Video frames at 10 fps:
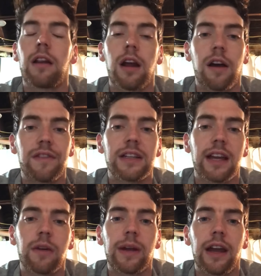of the
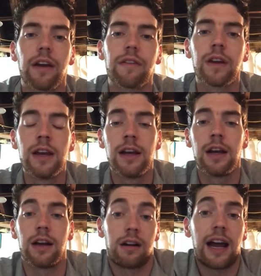day,
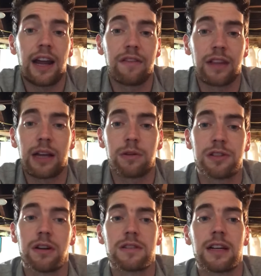I have language arts,